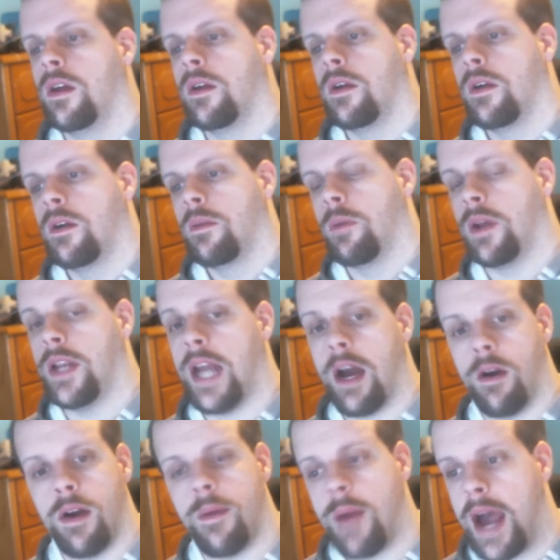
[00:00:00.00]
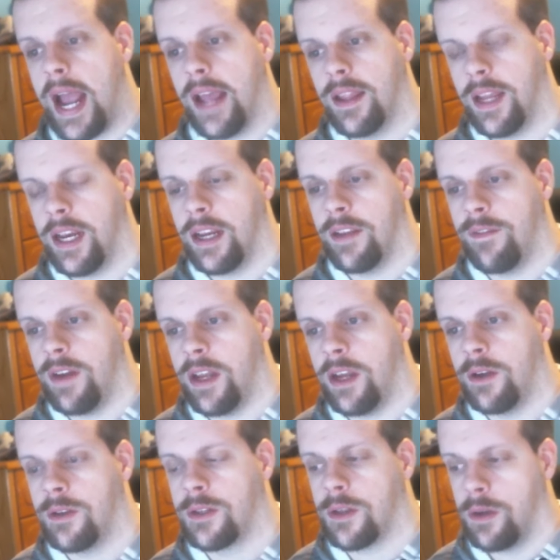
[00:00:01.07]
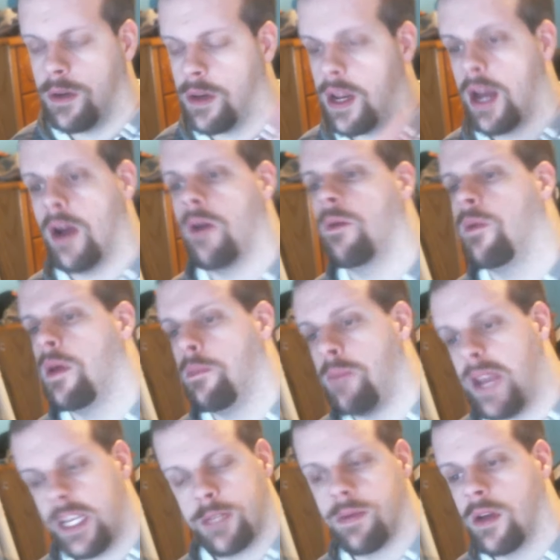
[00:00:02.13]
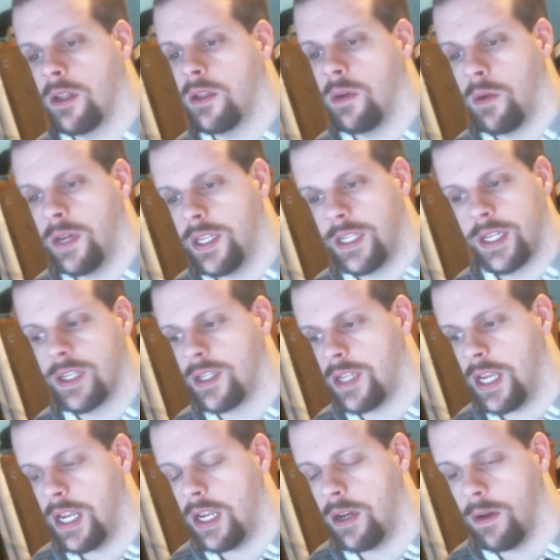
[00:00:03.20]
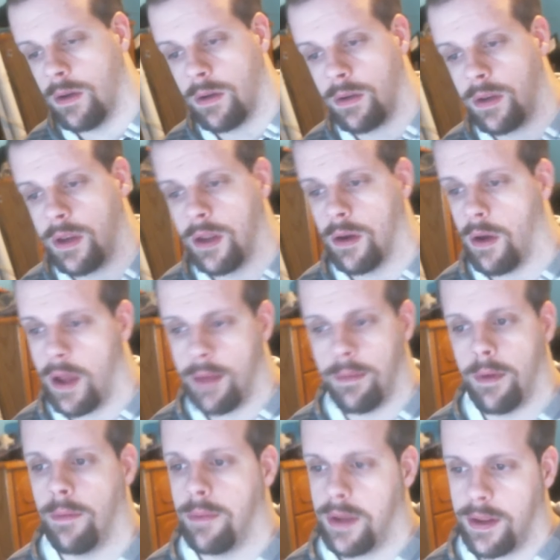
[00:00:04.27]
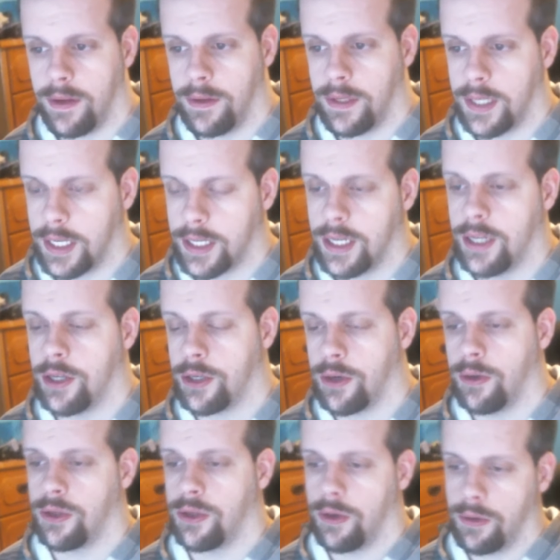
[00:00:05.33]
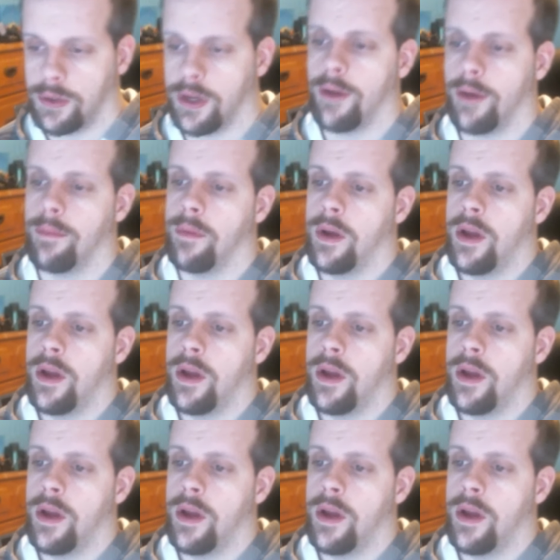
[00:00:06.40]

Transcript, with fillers: But now I'm highlighting the videos, so now when baseball 2016 or you know MLB 16 The Show shows up,